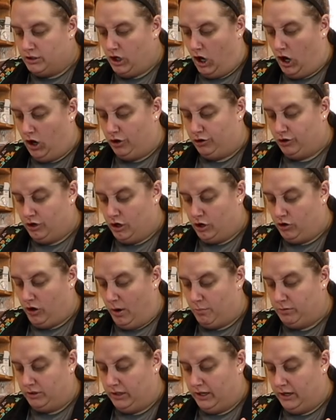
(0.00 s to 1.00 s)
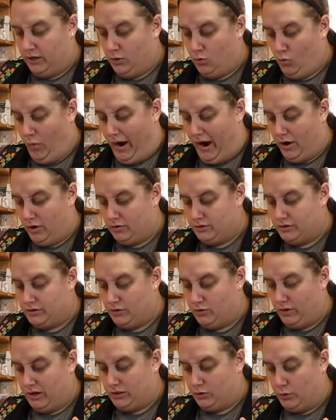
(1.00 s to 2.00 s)
tart, crumbly, where's
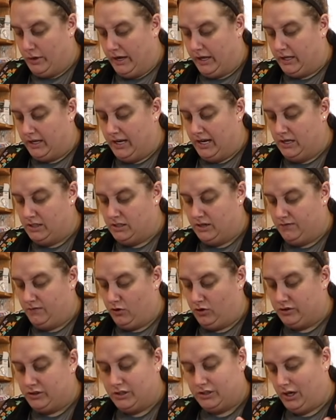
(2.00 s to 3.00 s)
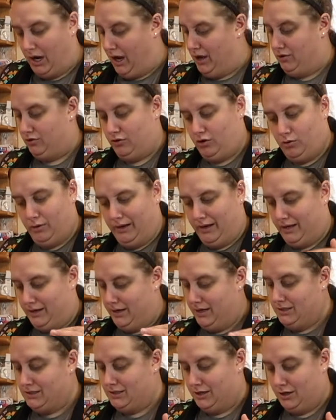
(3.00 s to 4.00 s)
the rest? Quick and easy, versatile. Quick and
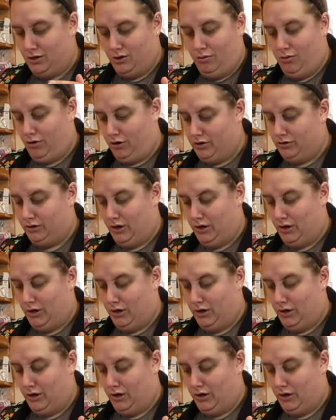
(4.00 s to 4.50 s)
easy, who are you